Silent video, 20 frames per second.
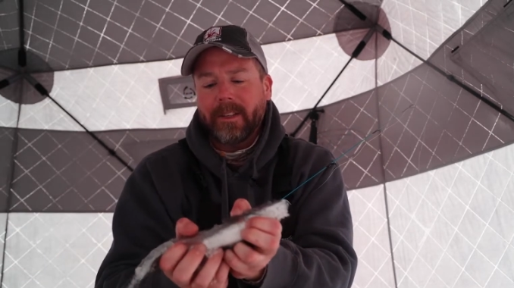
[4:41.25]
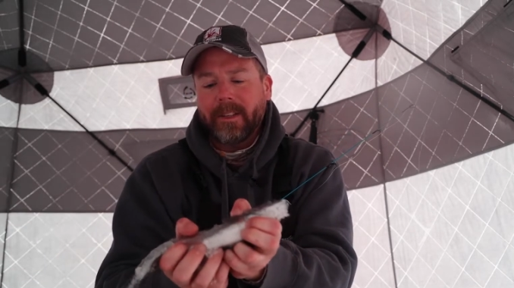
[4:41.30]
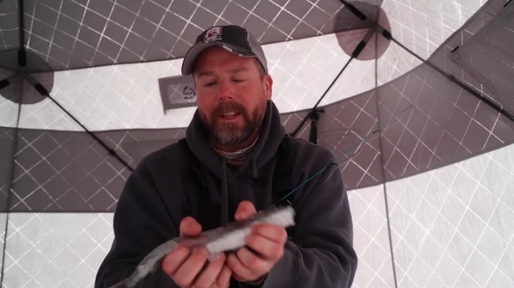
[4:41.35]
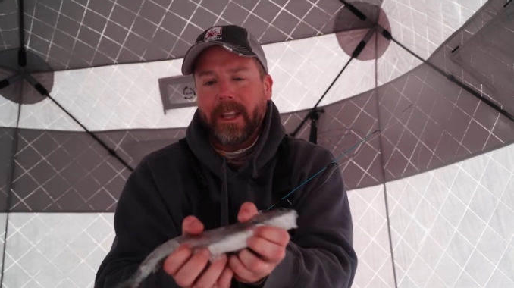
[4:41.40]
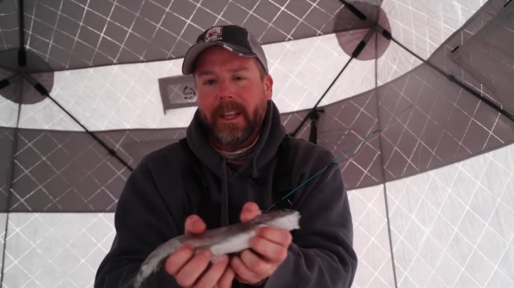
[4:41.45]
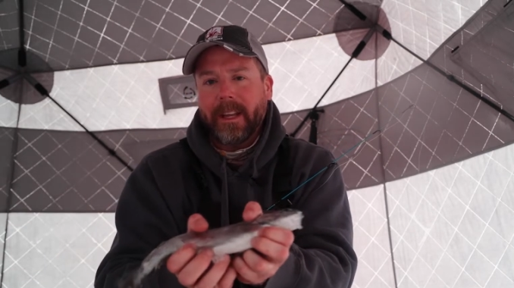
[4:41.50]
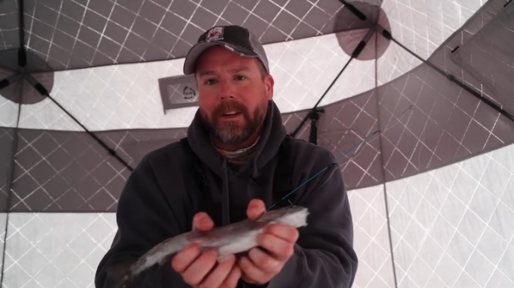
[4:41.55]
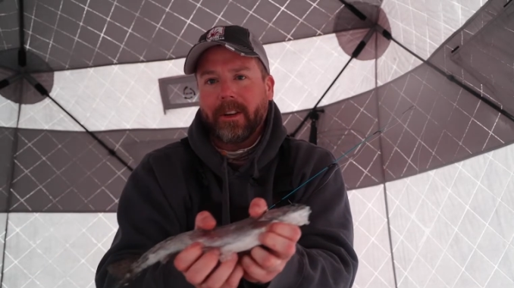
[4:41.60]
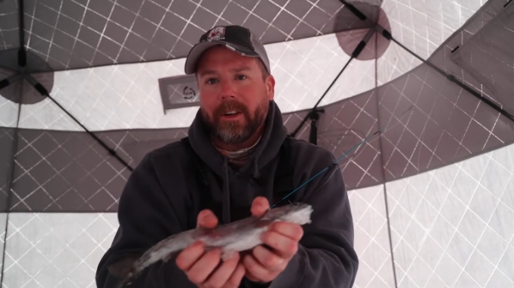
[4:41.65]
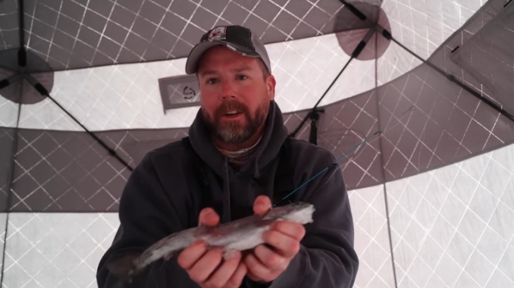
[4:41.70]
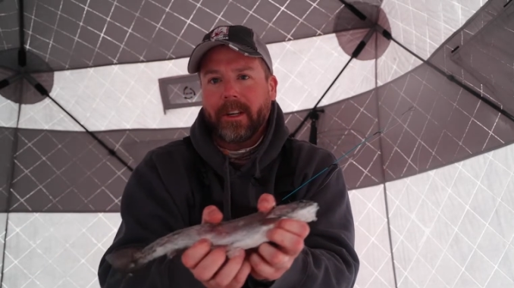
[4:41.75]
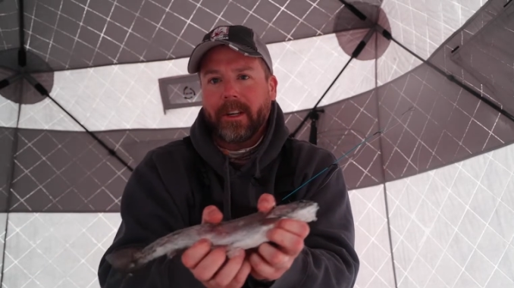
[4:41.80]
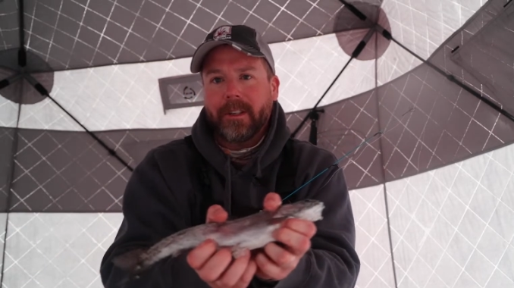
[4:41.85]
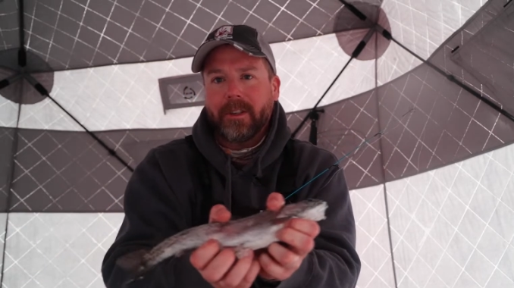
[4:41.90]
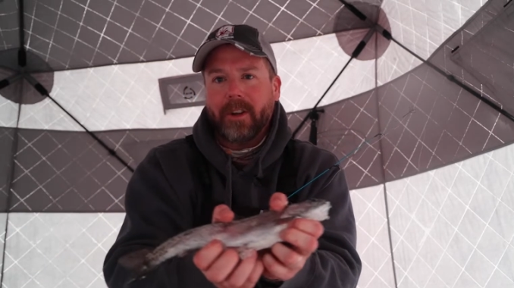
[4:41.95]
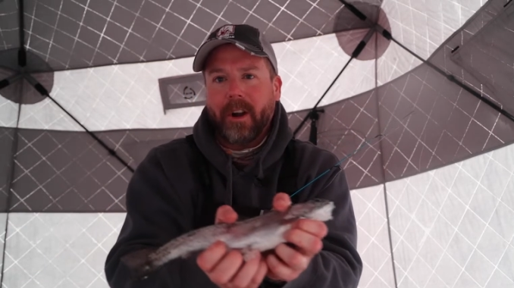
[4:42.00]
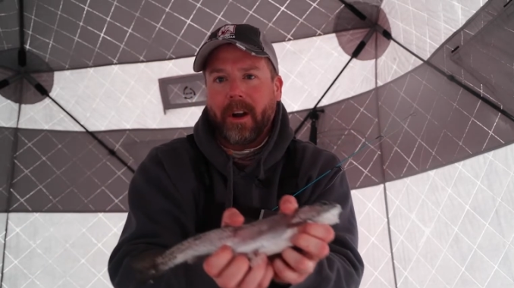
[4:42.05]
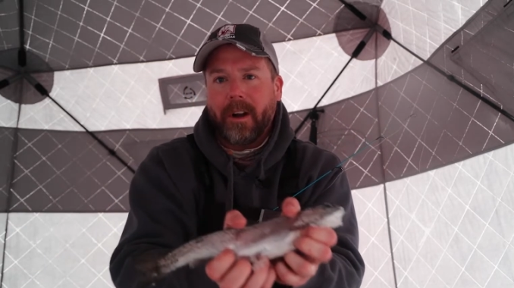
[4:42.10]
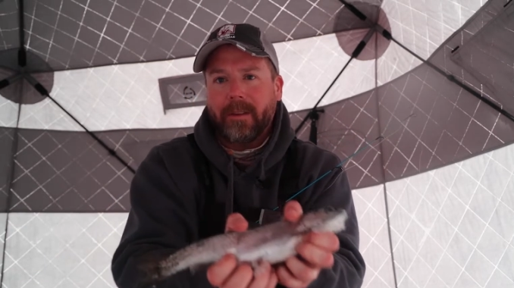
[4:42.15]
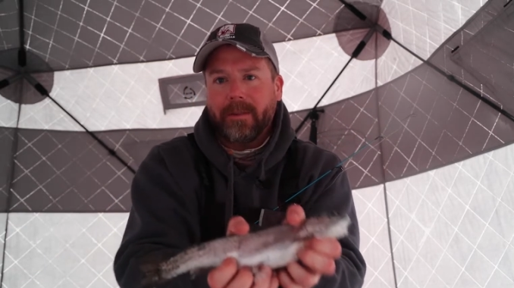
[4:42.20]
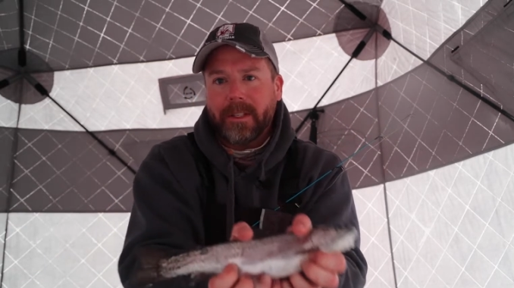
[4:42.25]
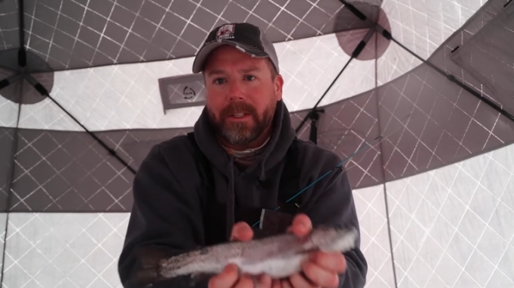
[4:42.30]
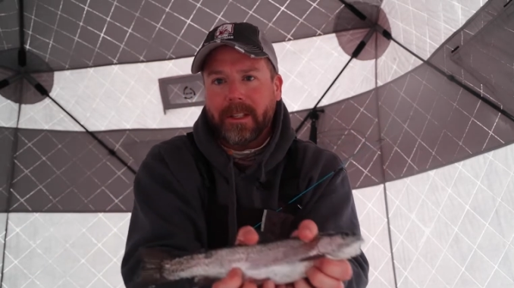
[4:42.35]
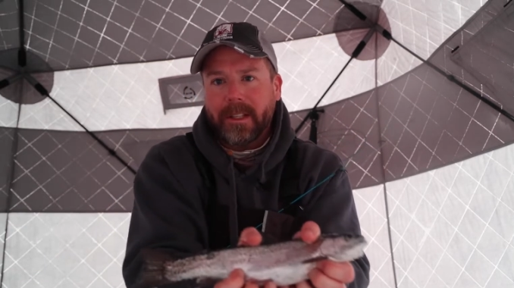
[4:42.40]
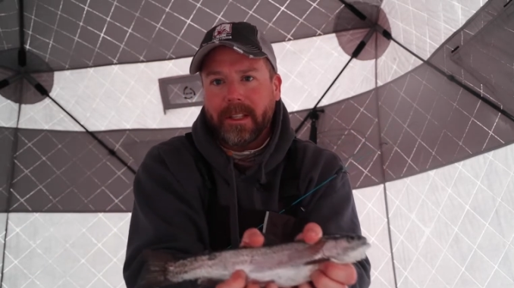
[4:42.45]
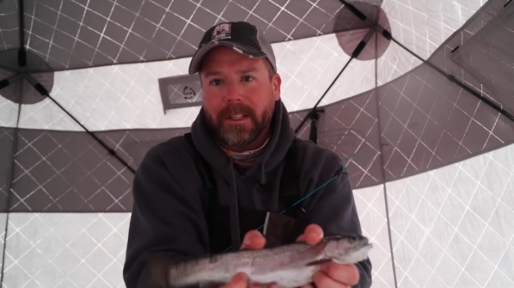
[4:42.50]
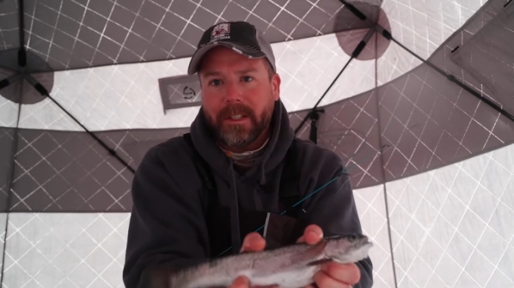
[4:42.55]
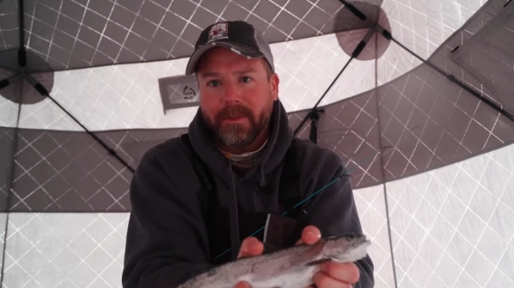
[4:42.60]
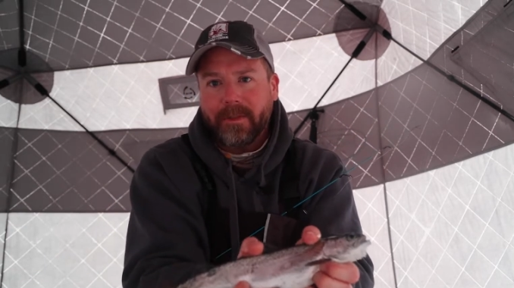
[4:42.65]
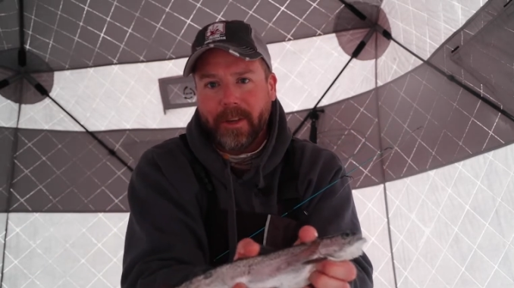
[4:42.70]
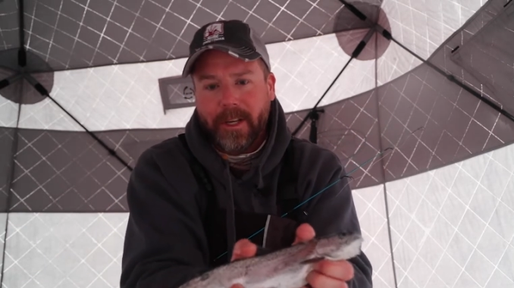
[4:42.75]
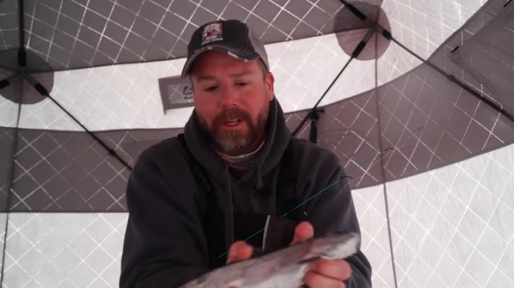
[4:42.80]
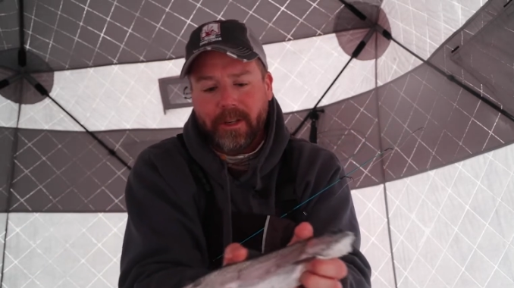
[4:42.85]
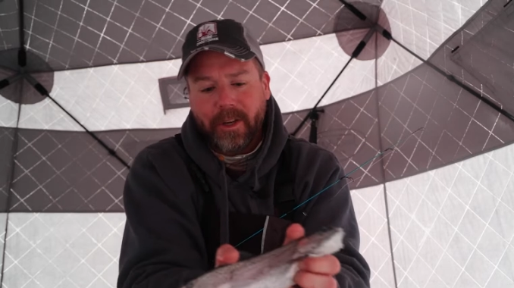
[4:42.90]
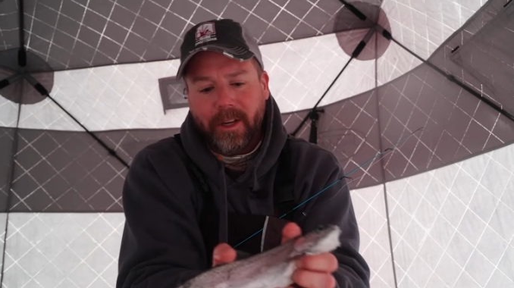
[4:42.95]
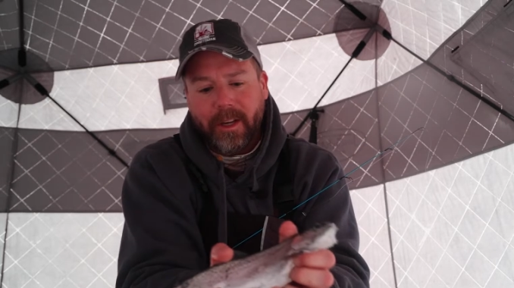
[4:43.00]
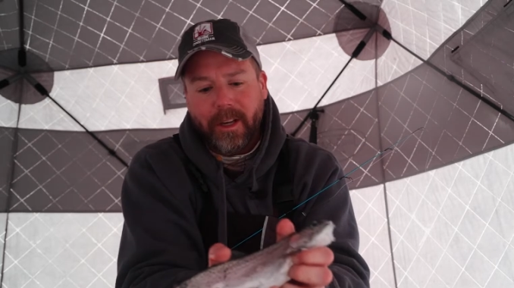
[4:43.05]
So they encourage harvest of these fish.